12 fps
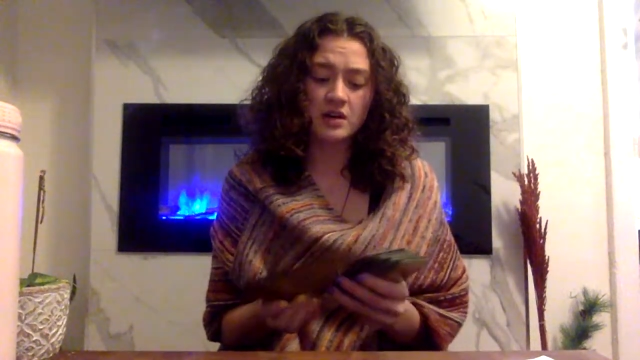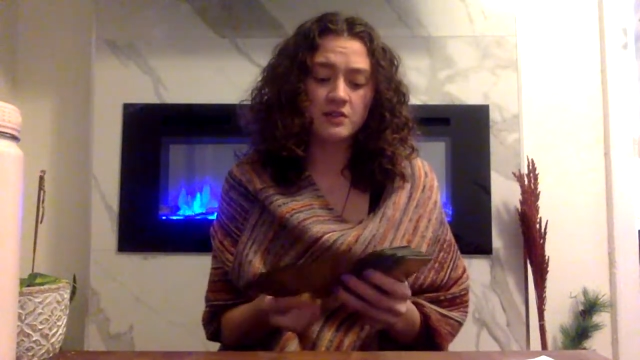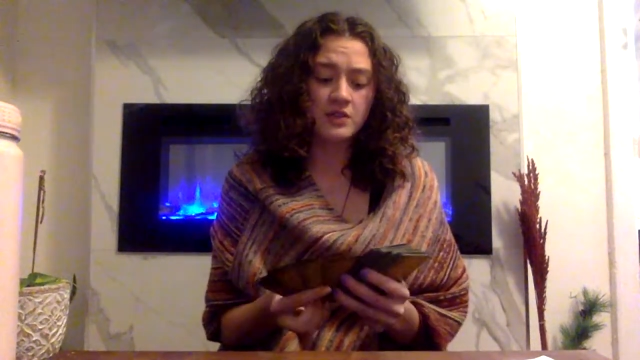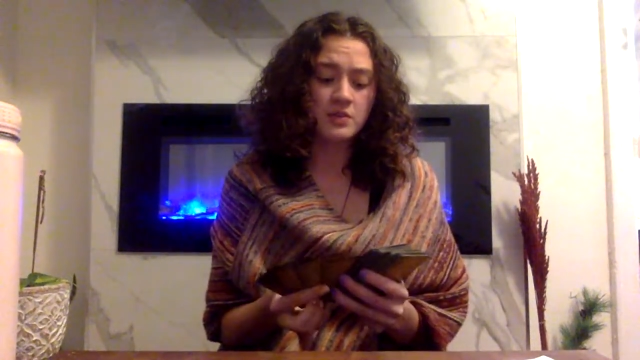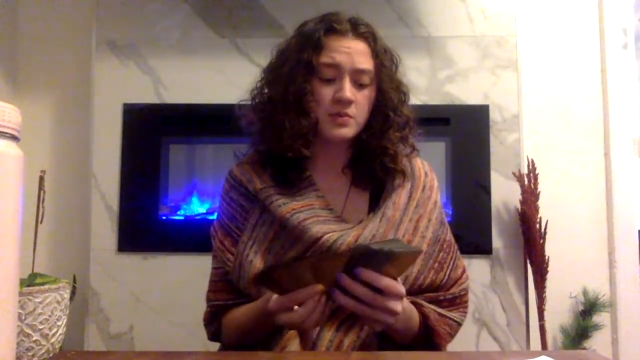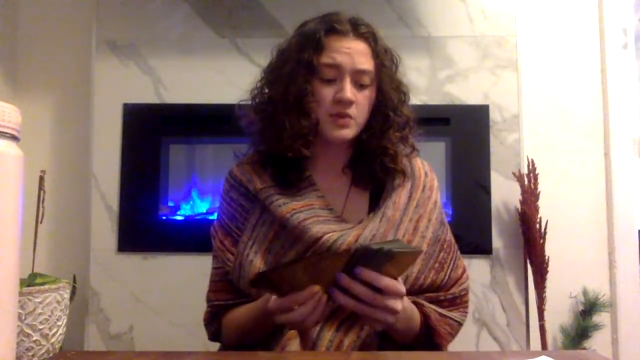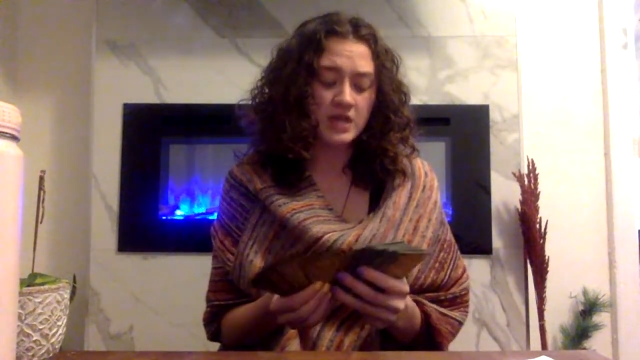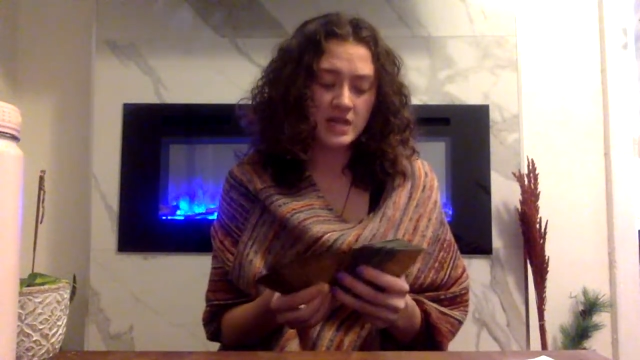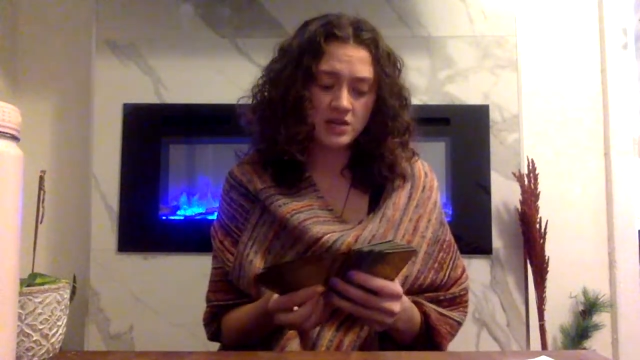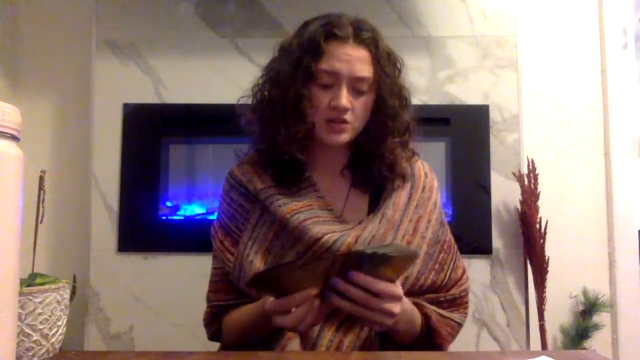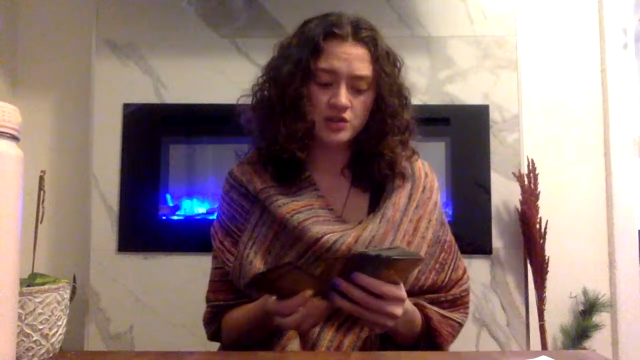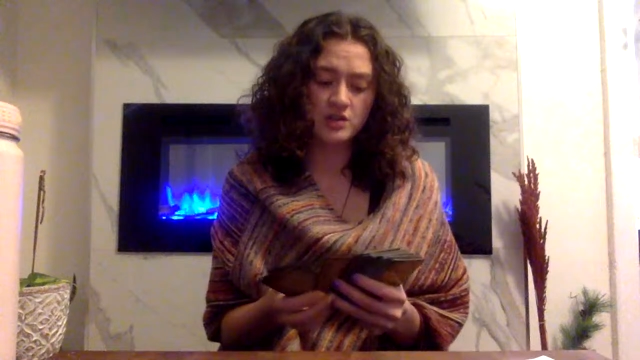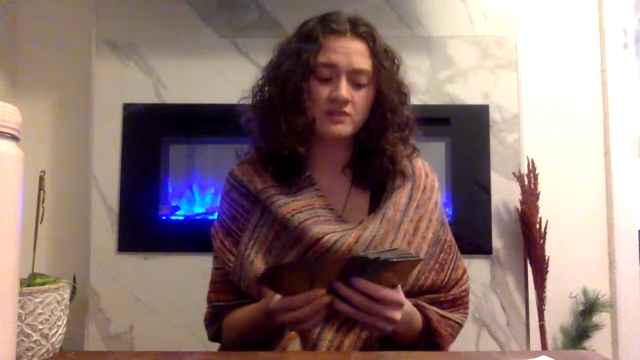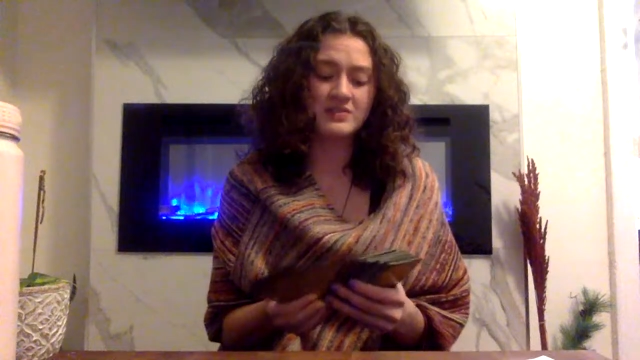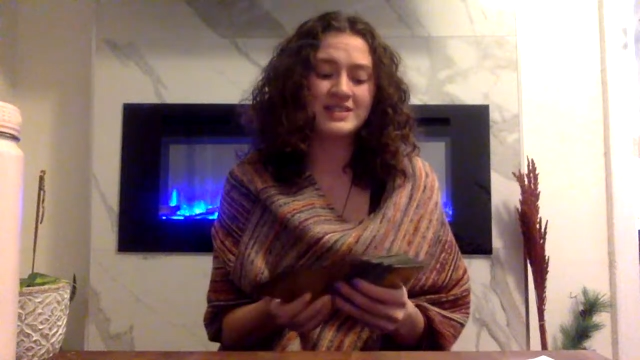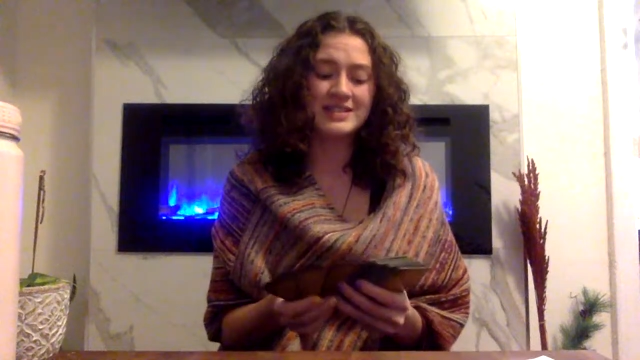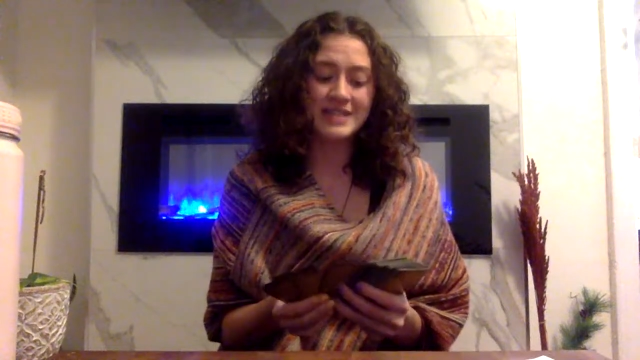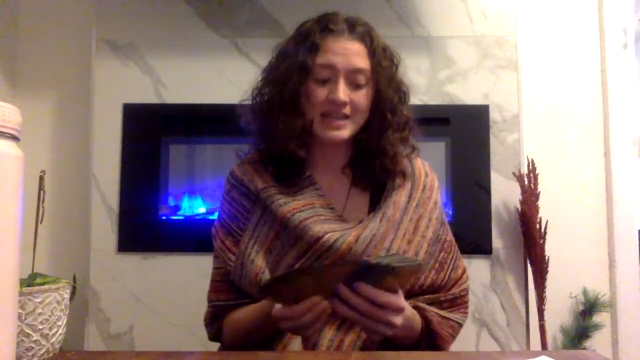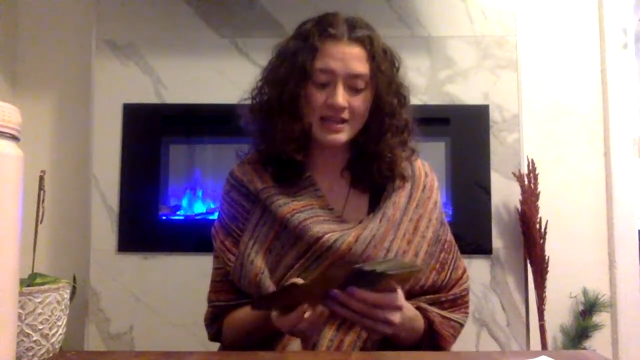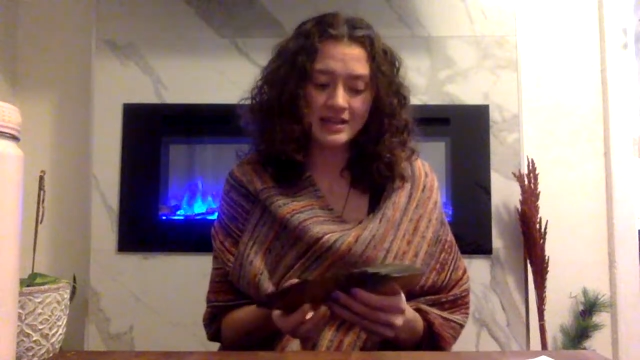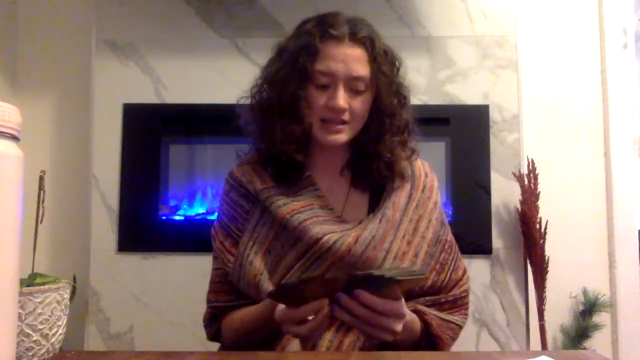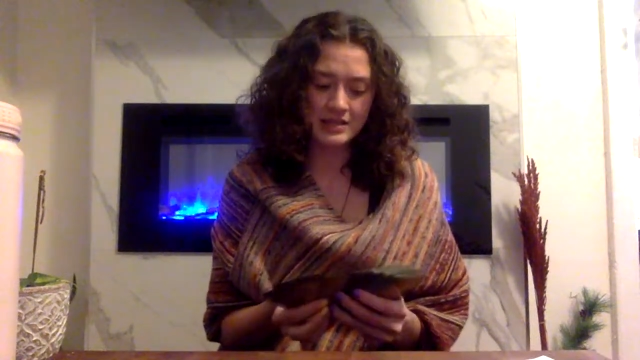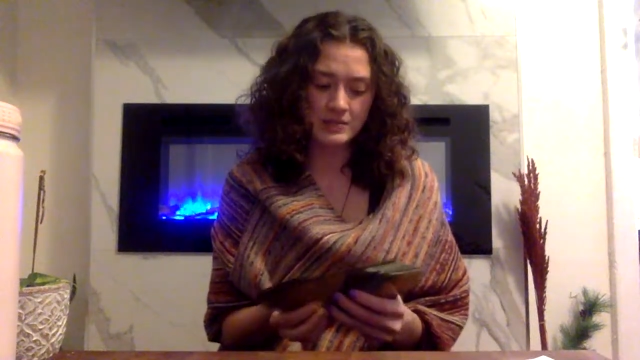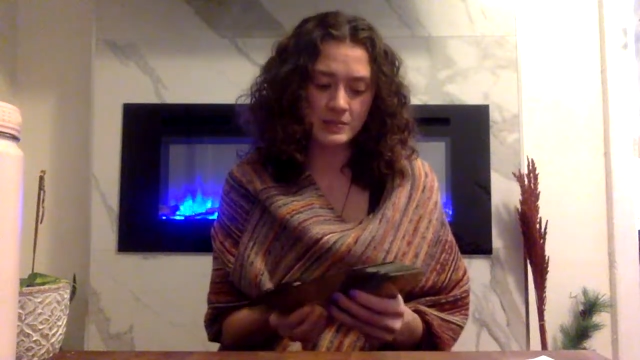of communication, of stating
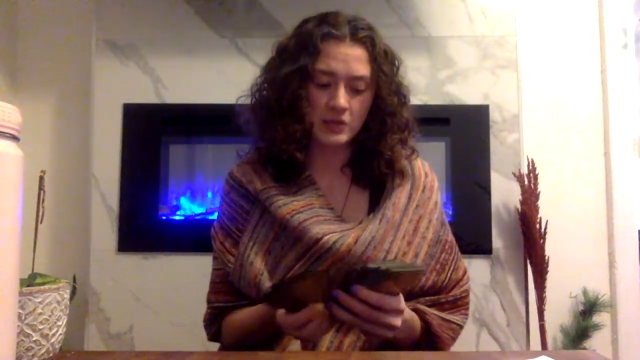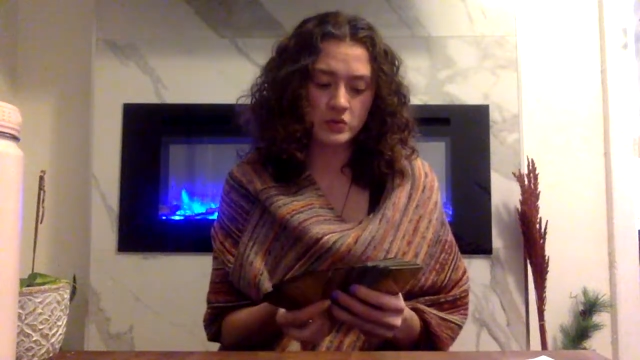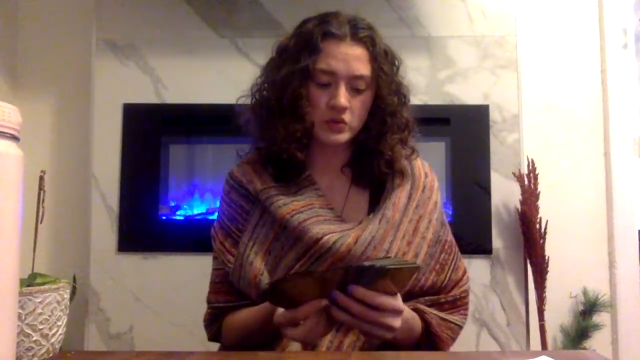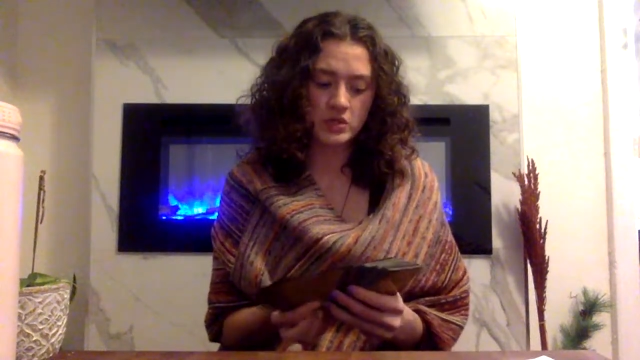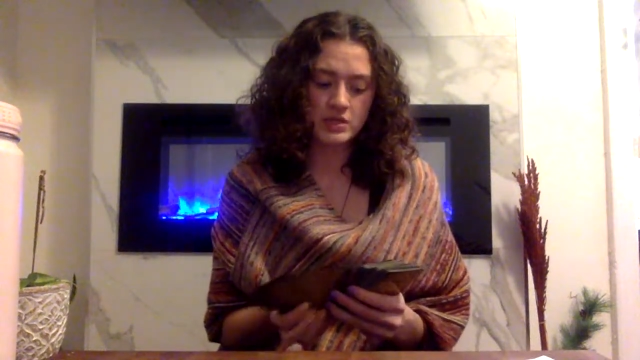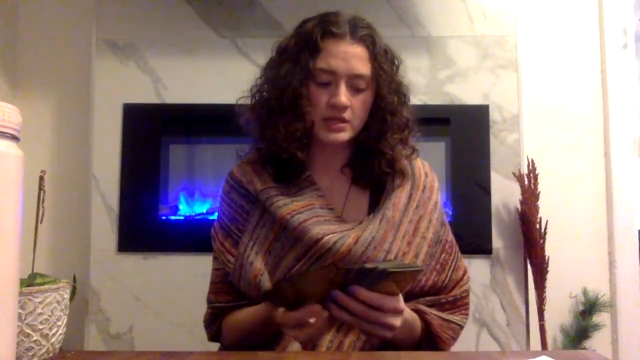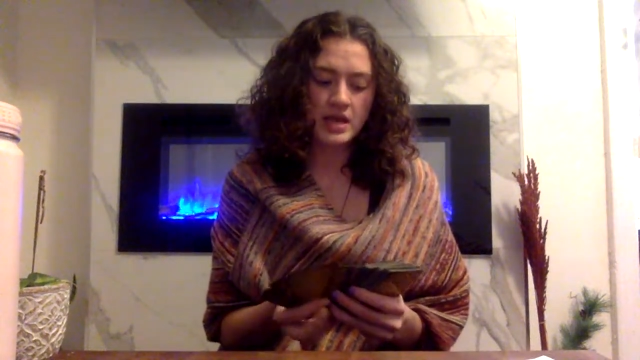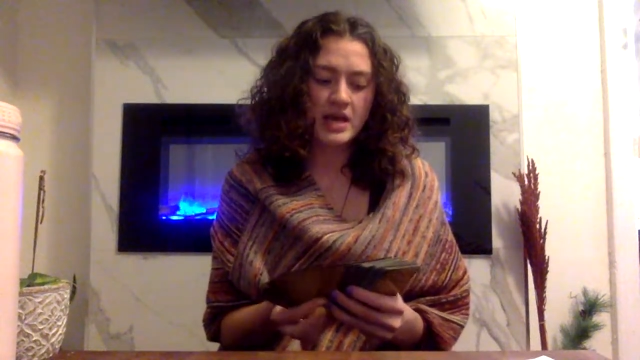these boundaries.